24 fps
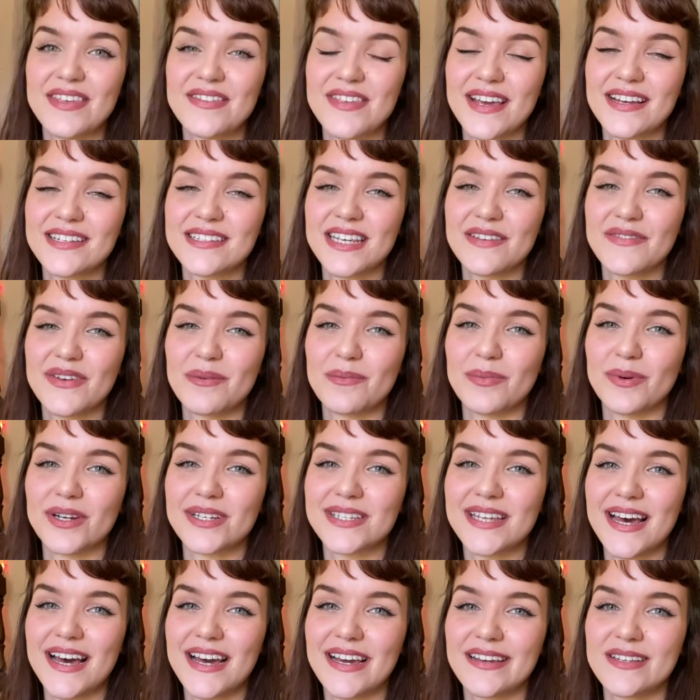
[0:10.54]
Thanksgiving book
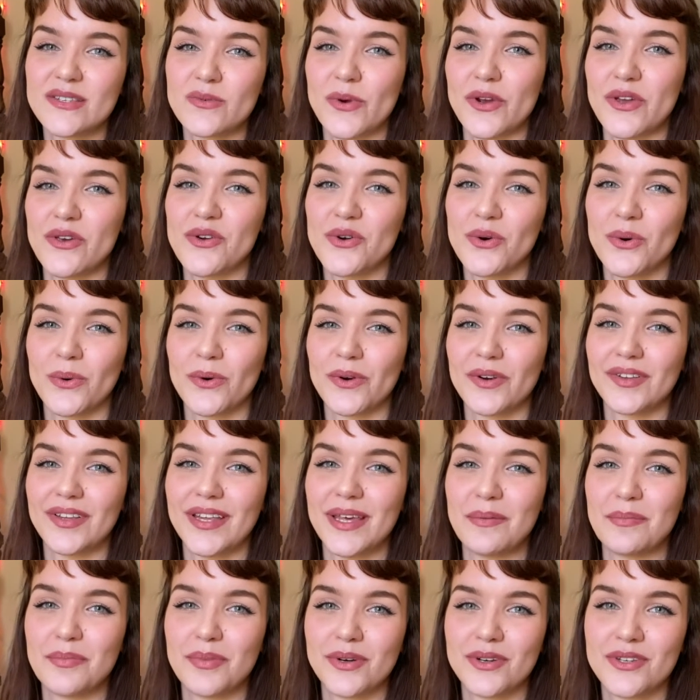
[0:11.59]
tag is where you
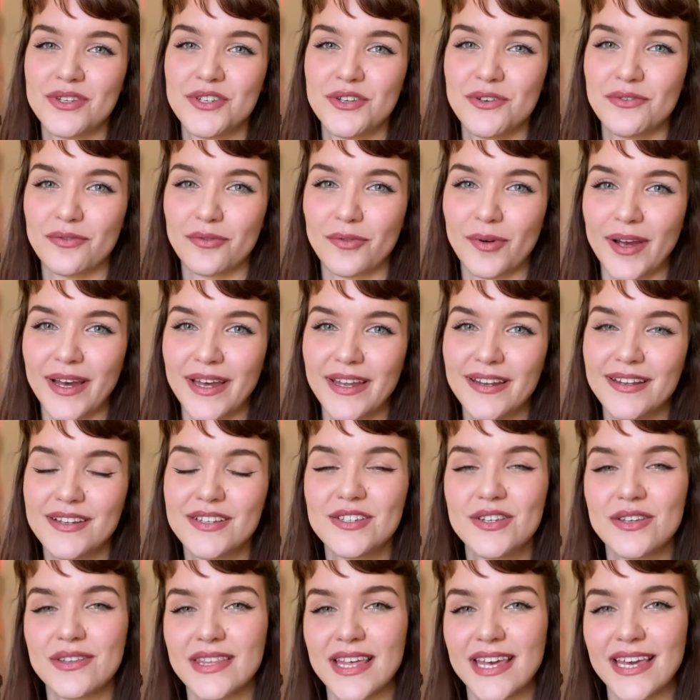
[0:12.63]
correlate books you've read
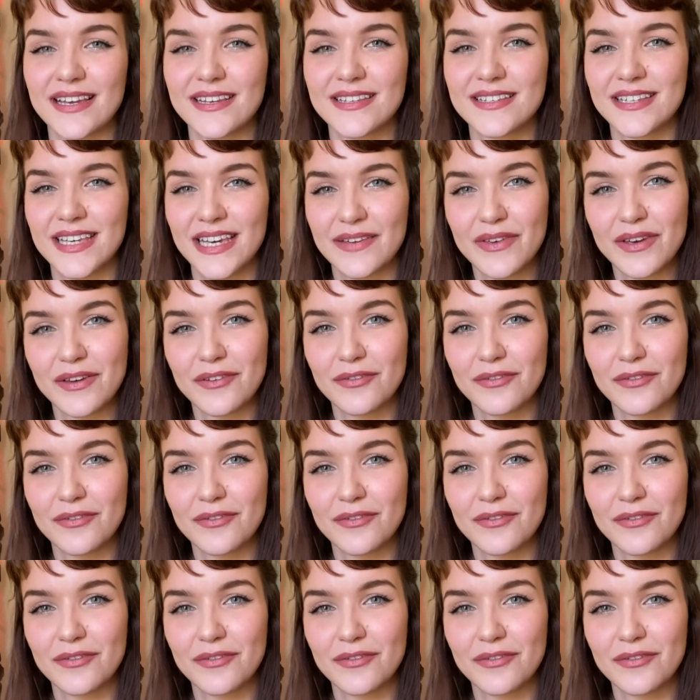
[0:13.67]
to Thanksgiving